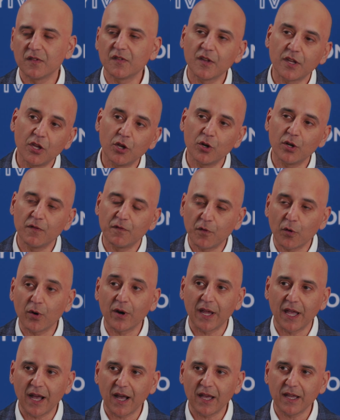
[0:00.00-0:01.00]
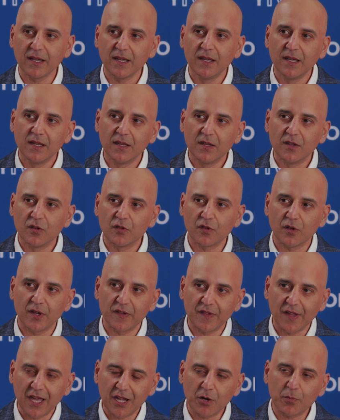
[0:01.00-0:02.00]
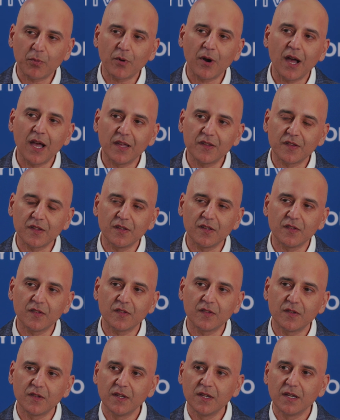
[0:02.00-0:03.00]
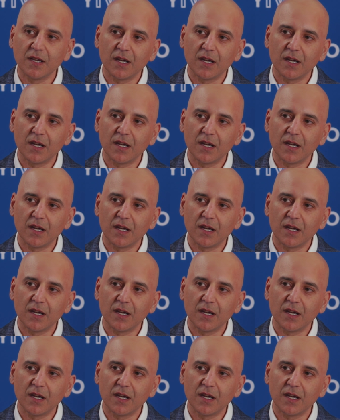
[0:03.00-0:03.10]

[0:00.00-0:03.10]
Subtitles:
security for AI. So as enterprises